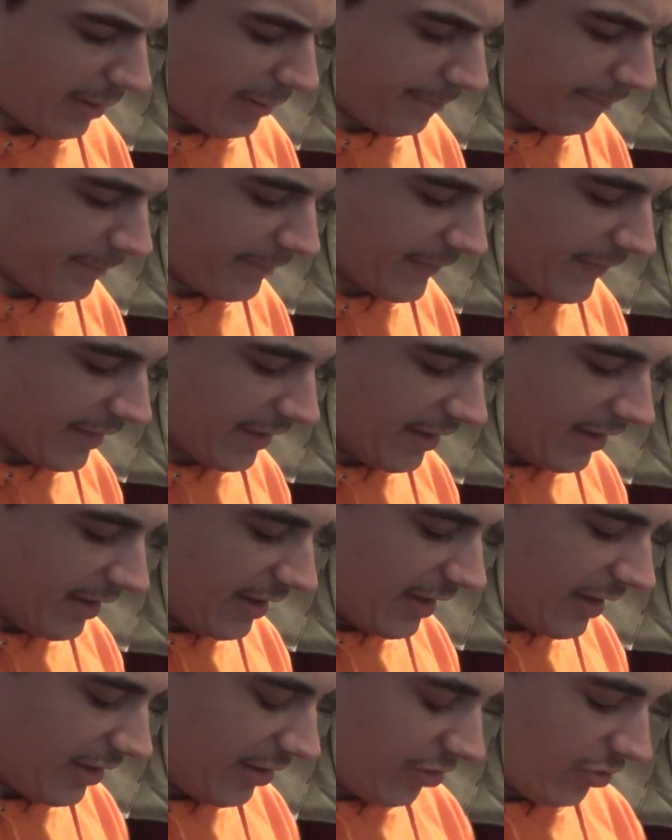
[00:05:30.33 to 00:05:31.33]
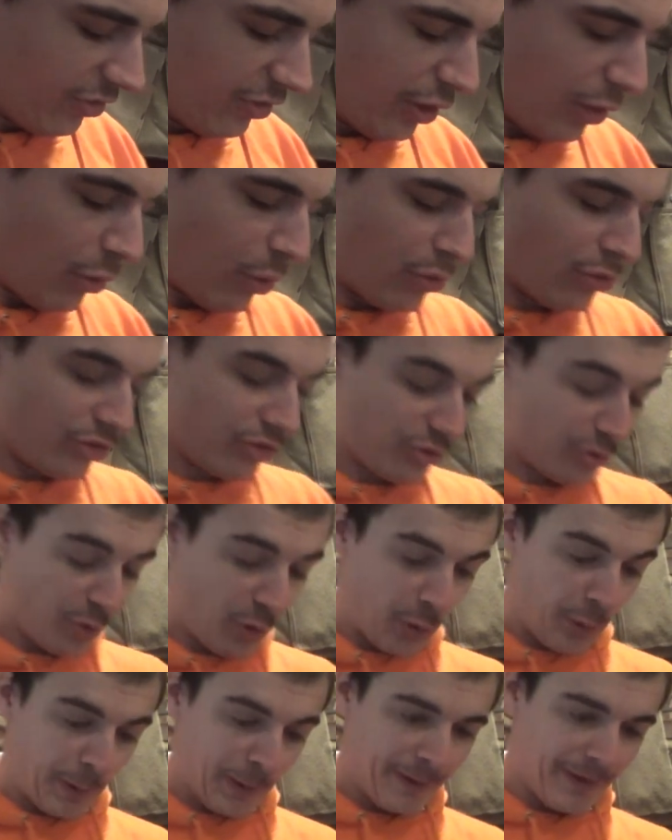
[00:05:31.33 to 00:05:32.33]
um, it doesn't go on too
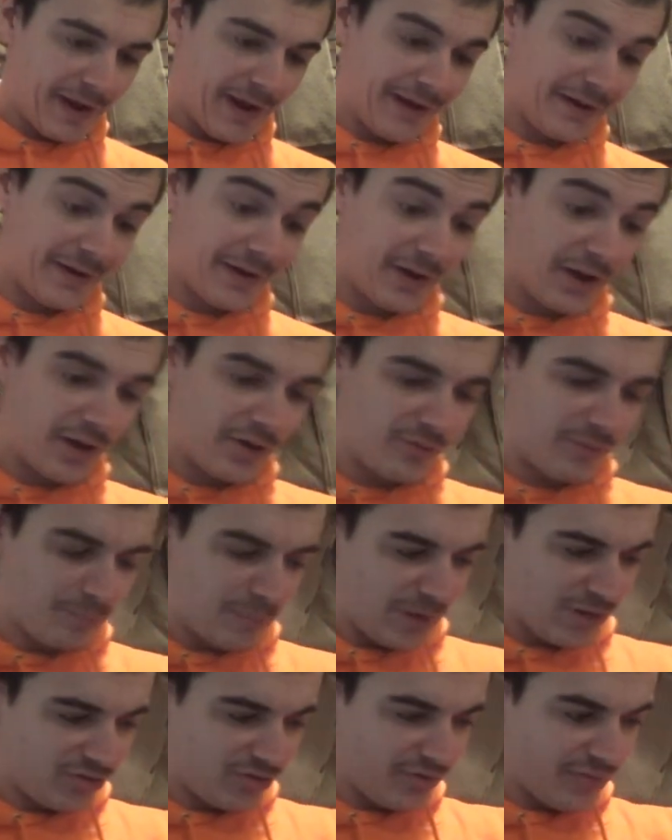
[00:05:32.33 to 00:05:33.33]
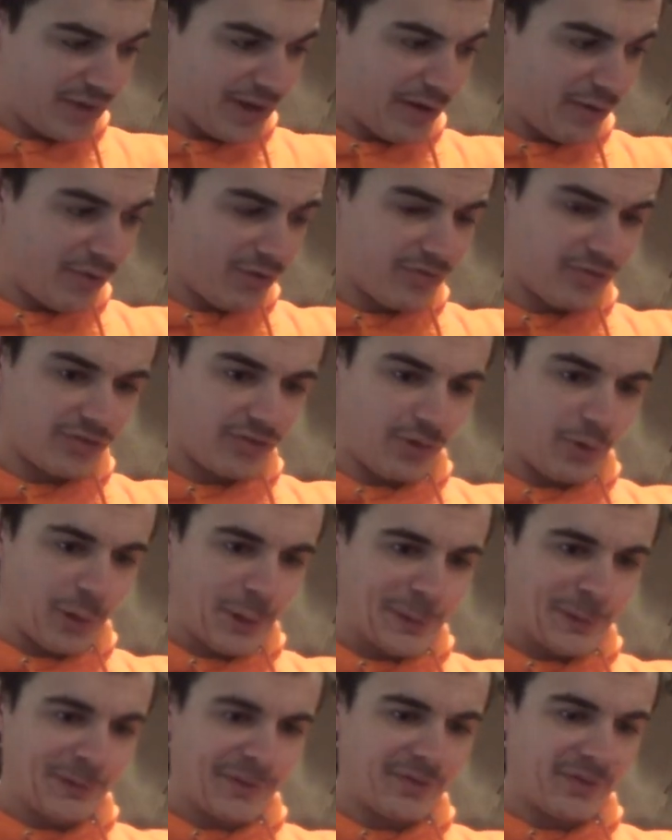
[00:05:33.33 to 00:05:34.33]
long, and then cut bits of video off. So I'll
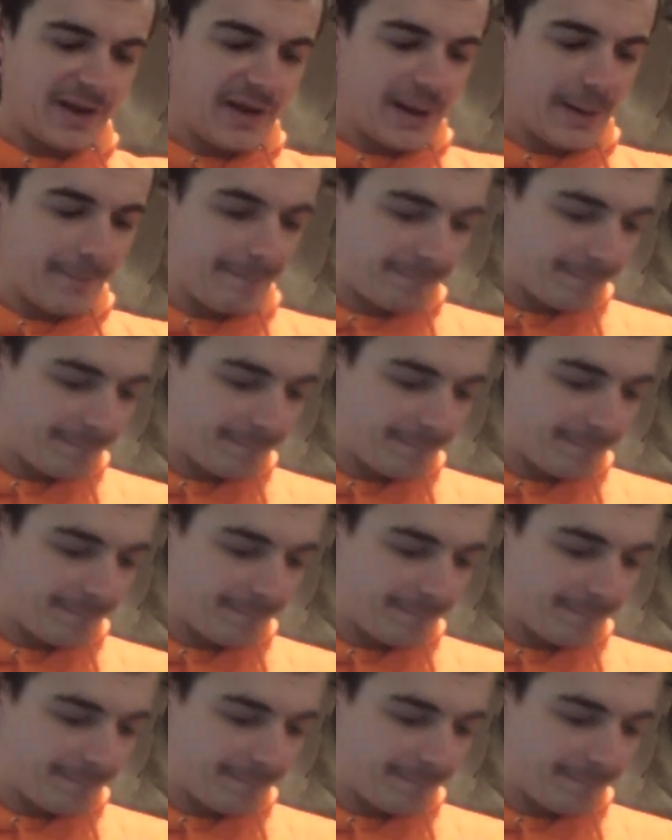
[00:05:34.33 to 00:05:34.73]
undo the